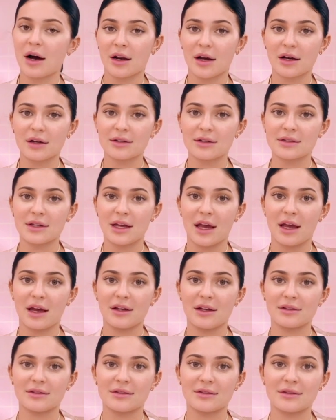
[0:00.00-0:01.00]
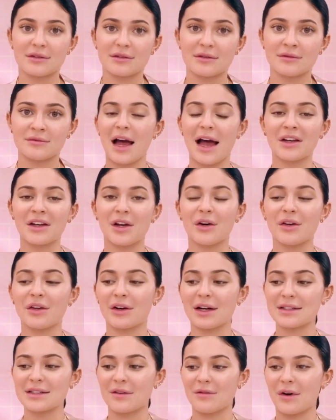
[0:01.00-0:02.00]
products, and I know
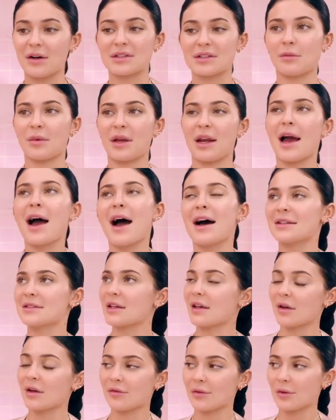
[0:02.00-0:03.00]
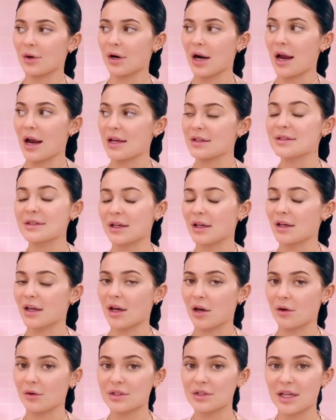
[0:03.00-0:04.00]
you guys have also been asking for a
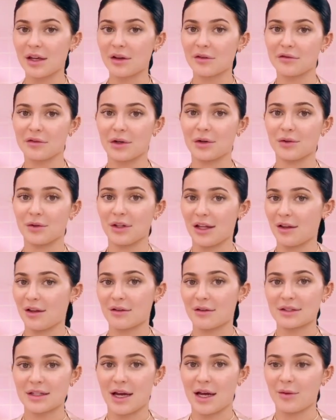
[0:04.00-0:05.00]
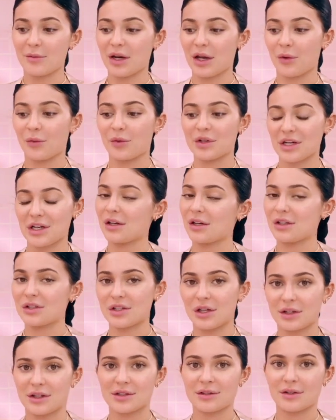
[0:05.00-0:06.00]
skincare routine for a really long time, and I wish I could have
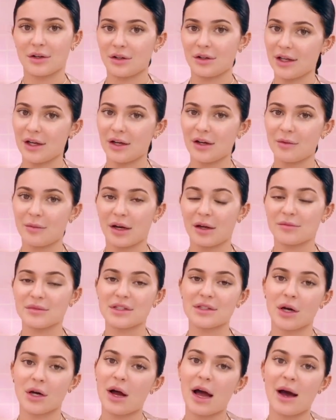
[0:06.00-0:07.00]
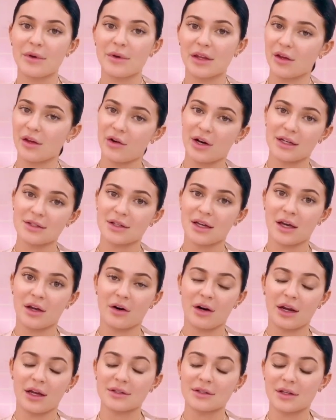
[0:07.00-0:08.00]
shared this earlier, but I'm so happy that you guys can get
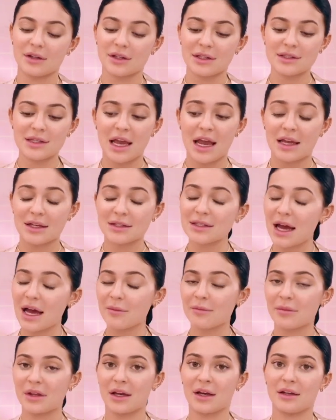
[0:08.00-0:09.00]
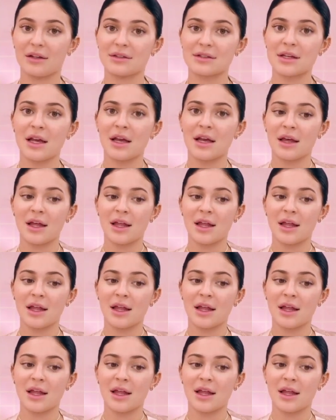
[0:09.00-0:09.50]
your hands on this ASAP, because